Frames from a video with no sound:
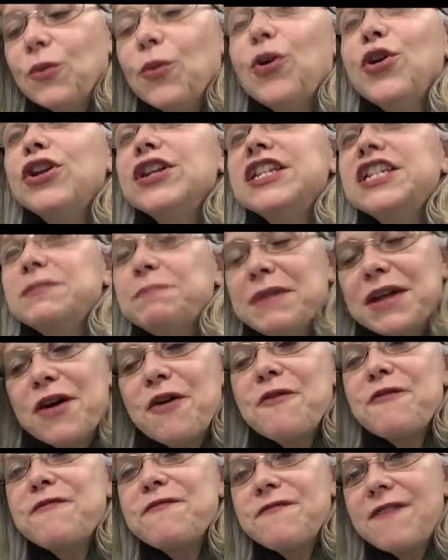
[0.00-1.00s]
we're going to
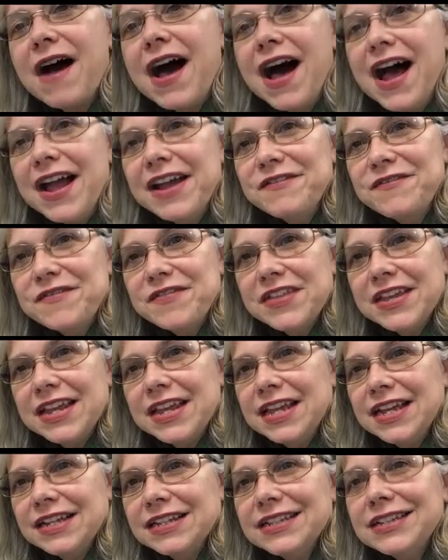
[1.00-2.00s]
spell 5
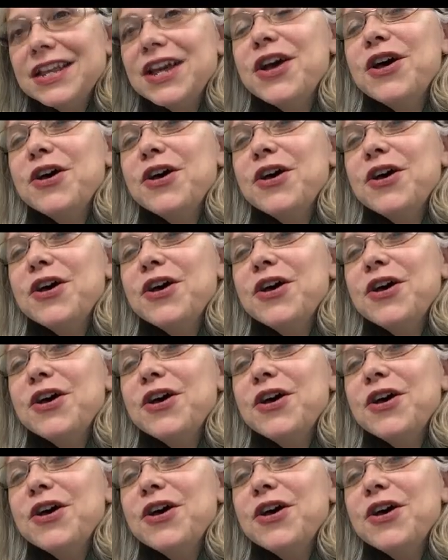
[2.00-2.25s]
things.